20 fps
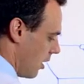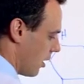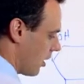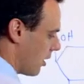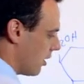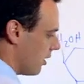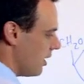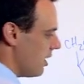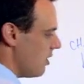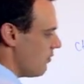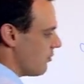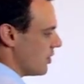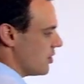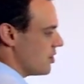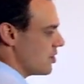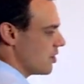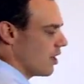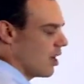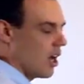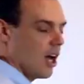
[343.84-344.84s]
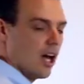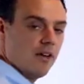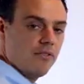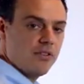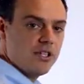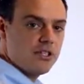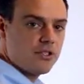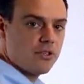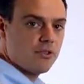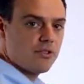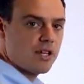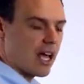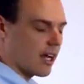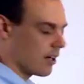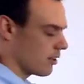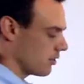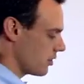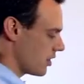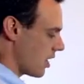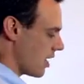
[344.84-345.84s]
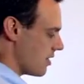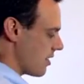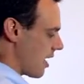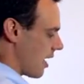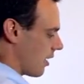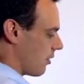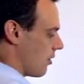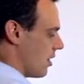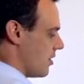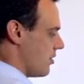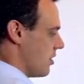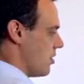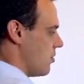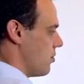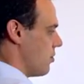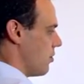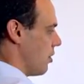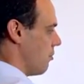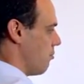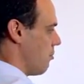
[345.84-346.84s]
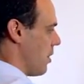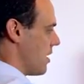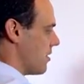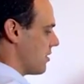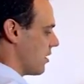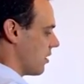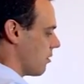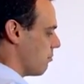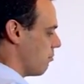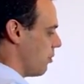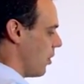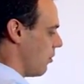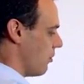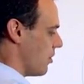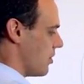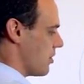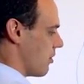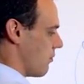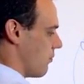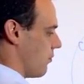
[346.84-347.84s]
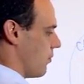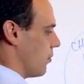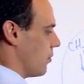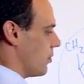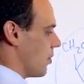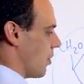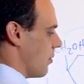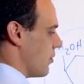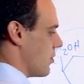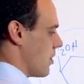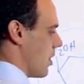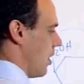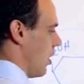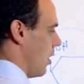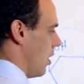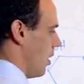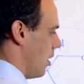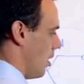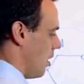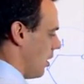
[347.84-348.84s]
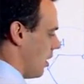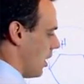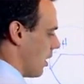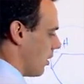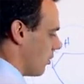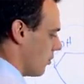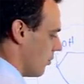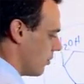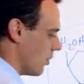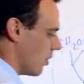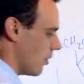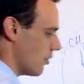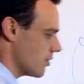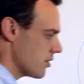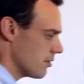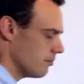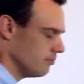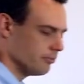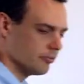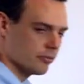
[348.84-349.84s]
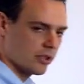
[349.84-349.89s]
cleavage of these two disaccharides into their basic components of fructose and glucose.